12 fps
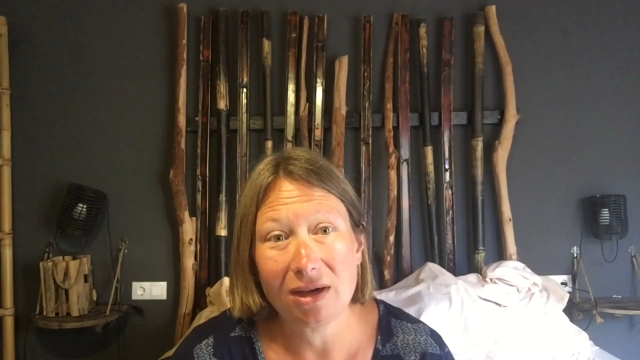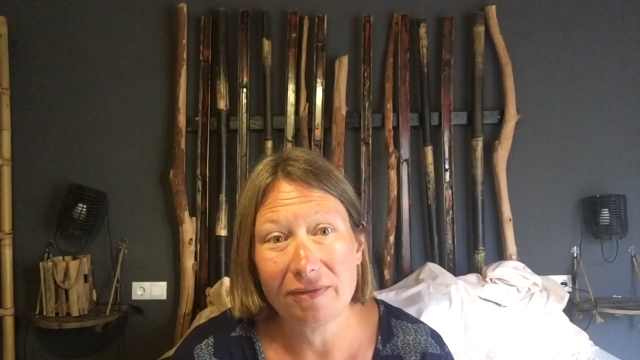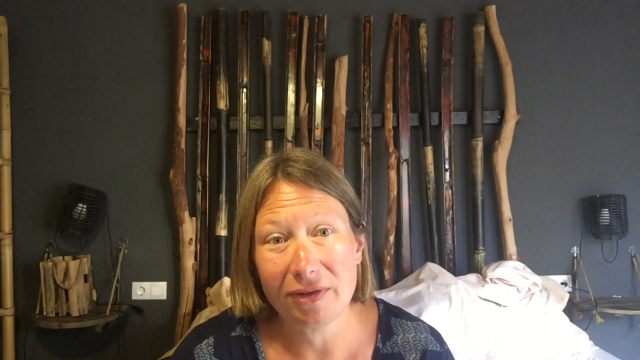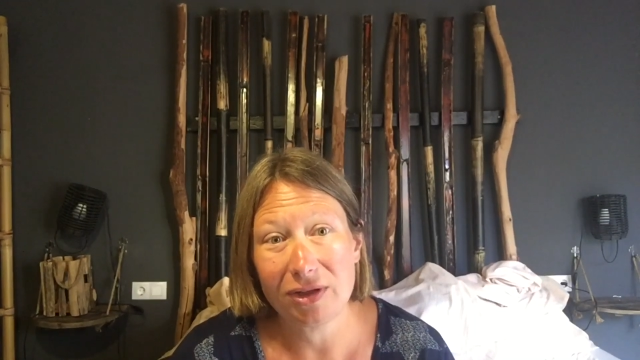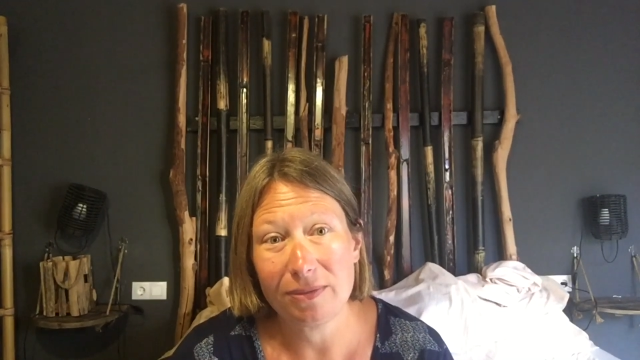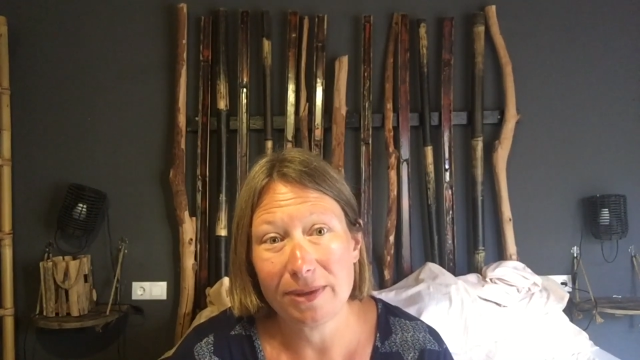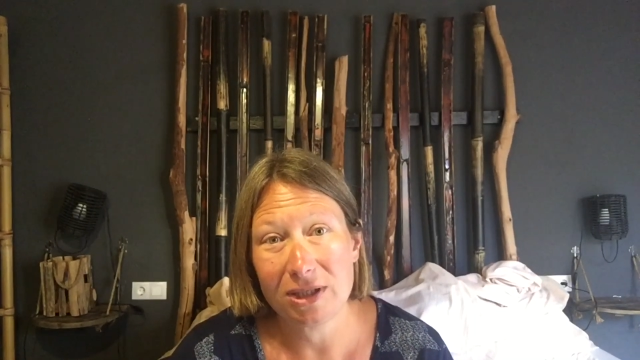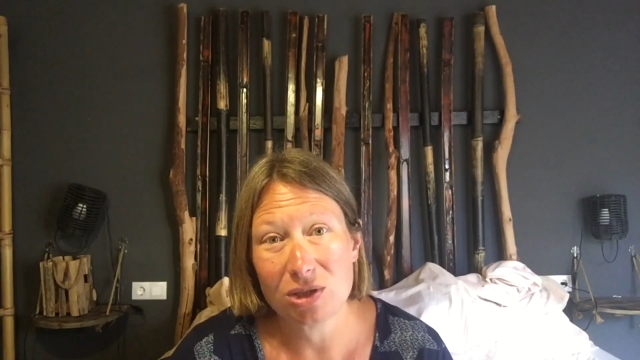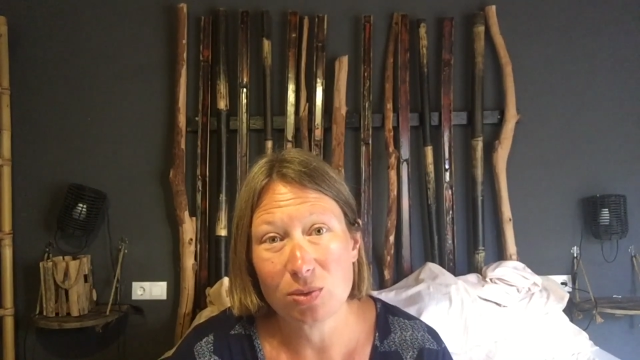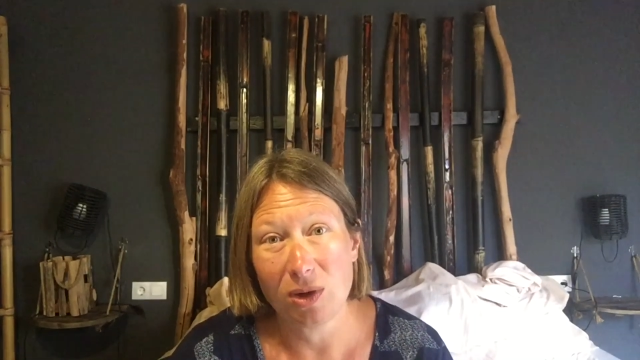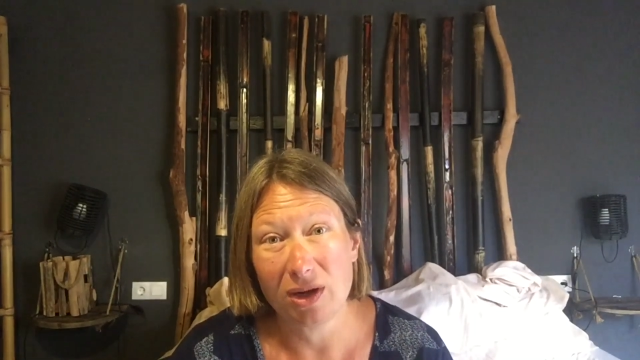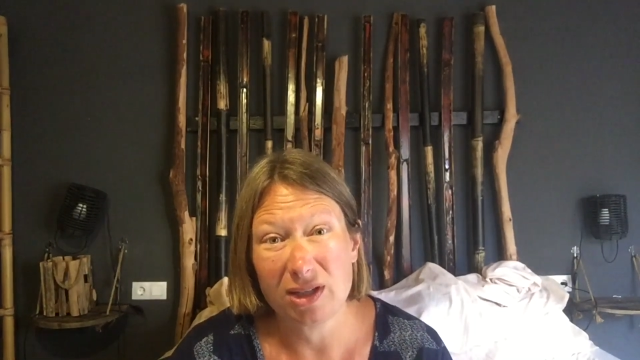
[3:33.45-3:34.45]
I've only been
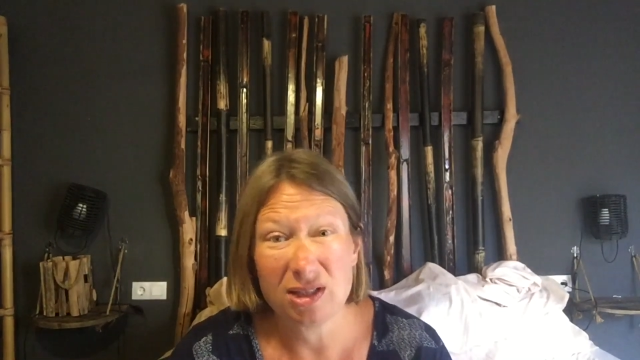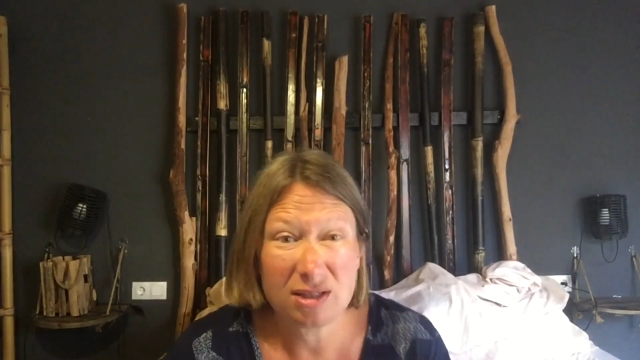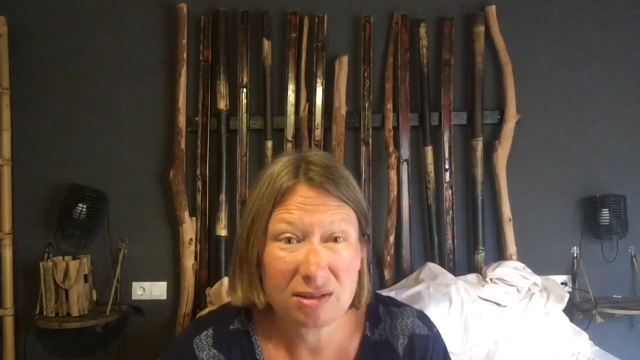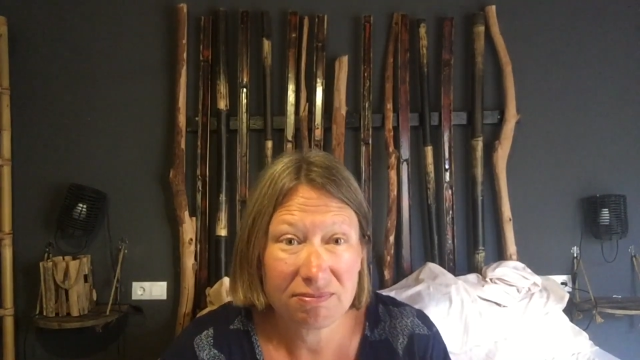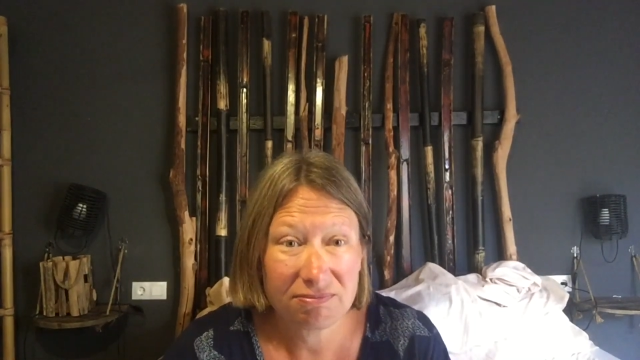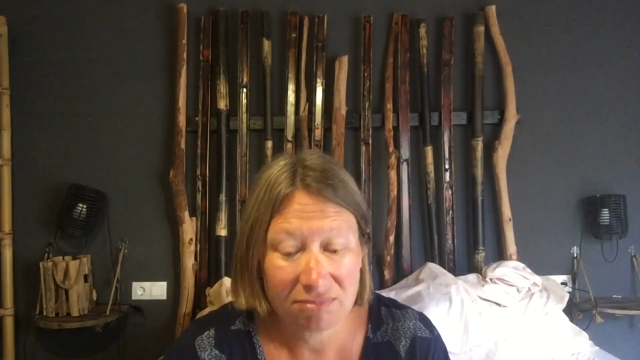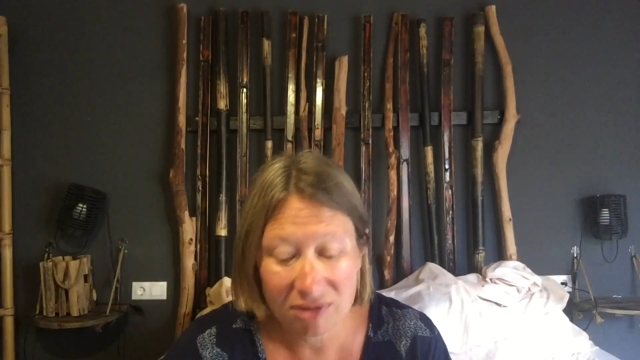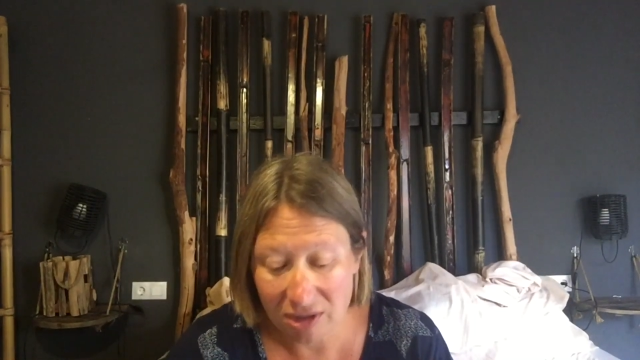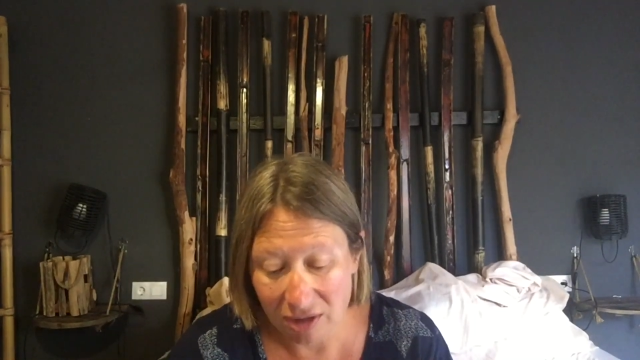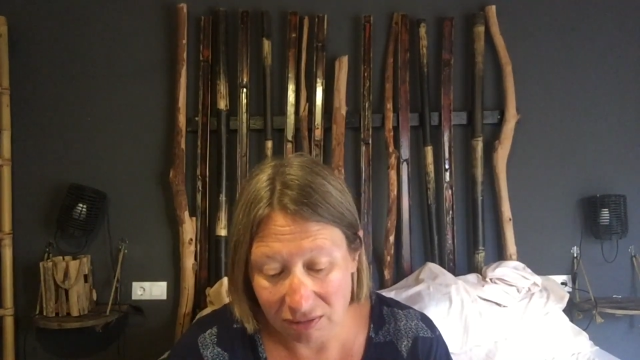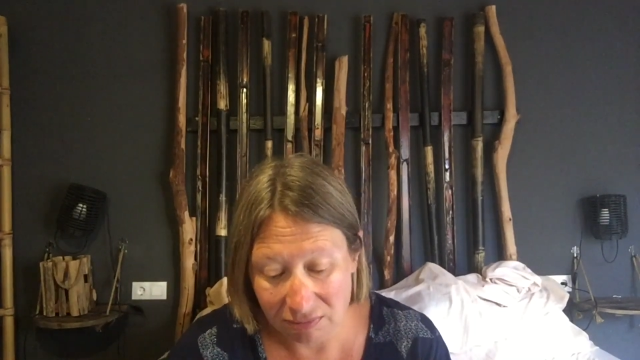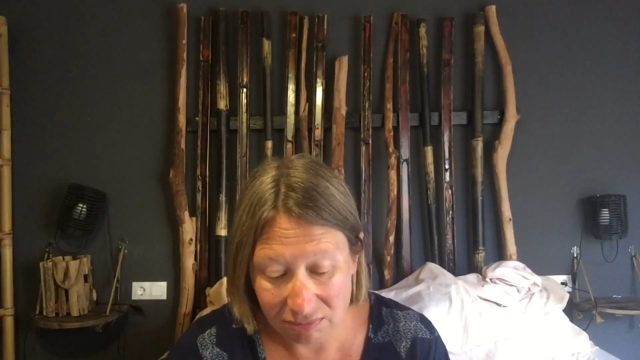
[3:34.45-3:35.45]
twice,
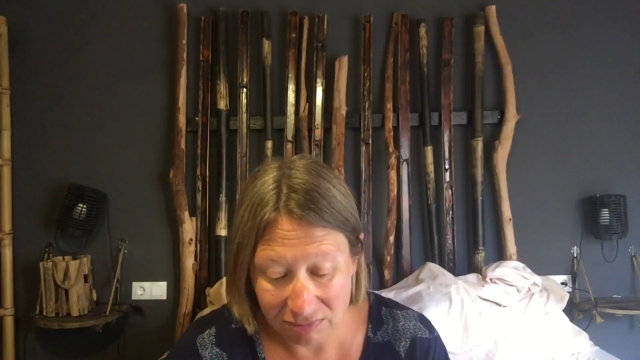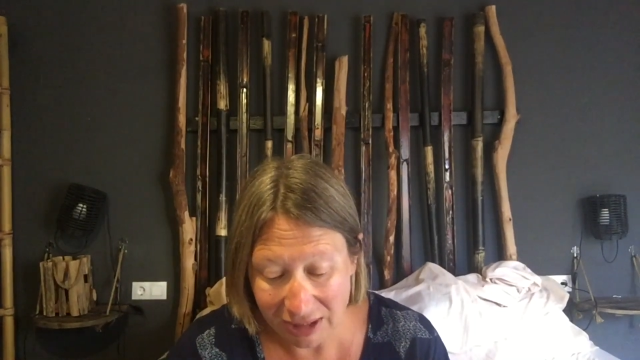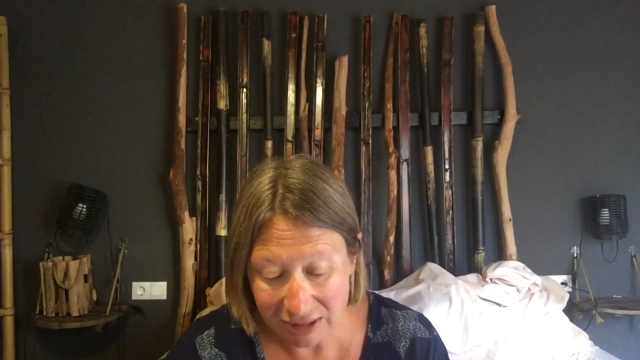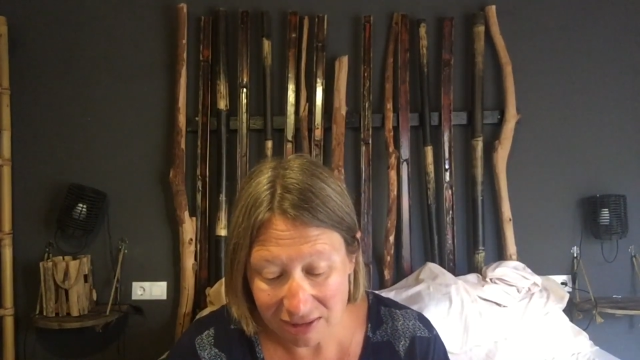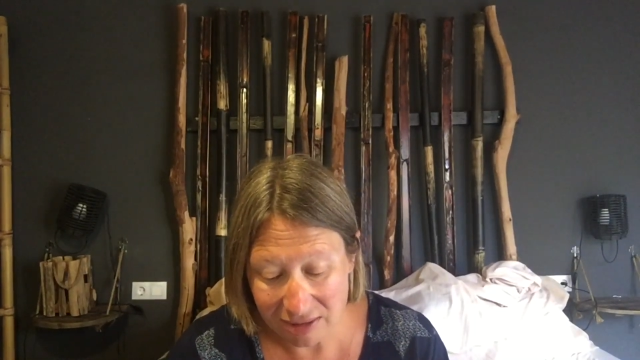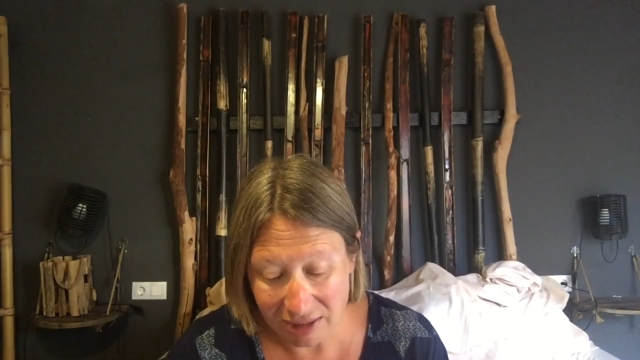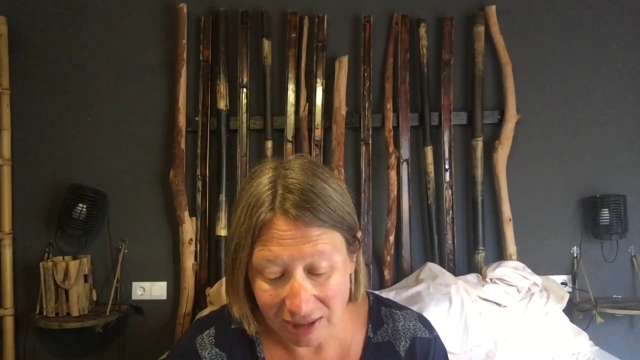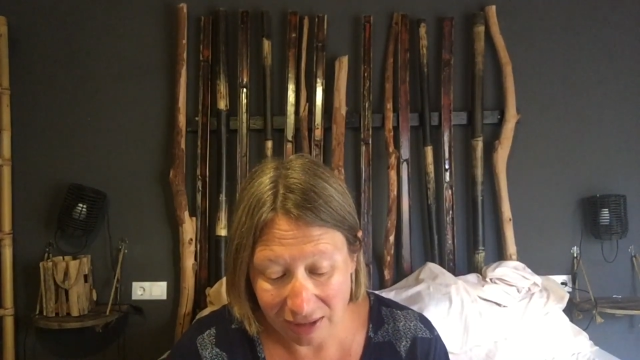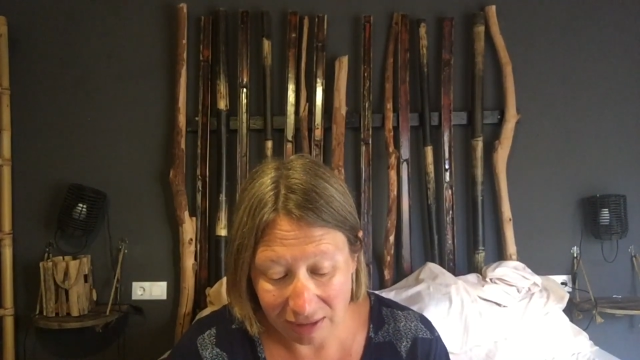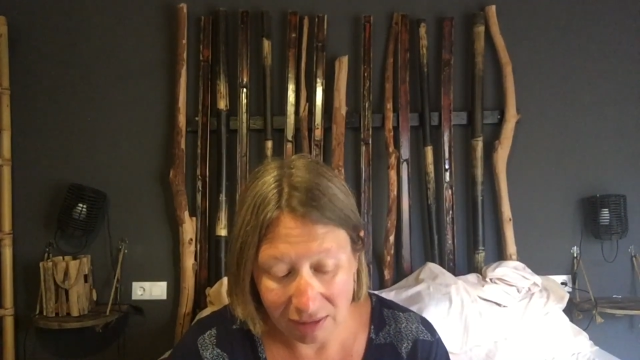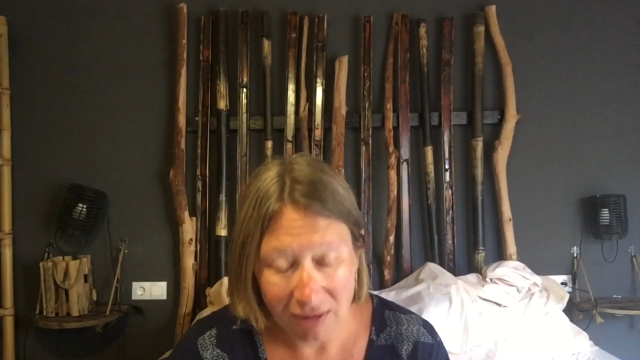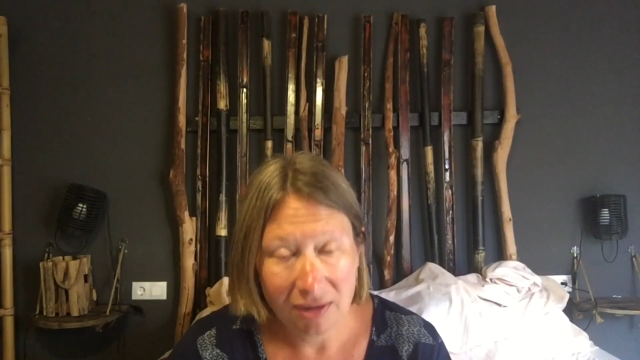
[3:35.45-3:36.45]
so that's that.